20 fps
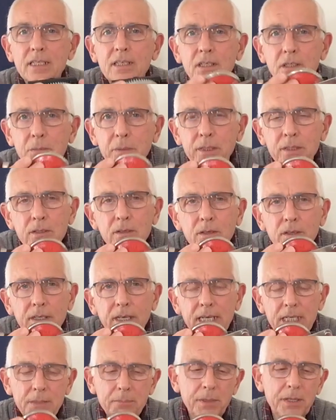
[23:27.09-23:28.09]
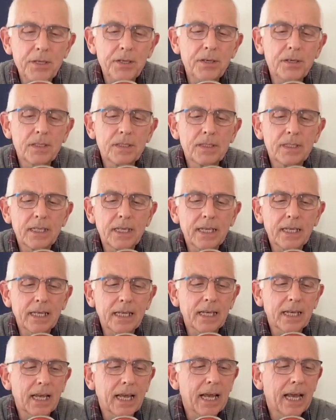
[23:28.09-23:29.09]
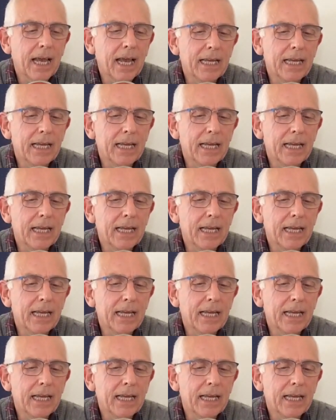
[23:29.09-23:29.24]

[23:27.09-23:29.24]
because we're not going to be using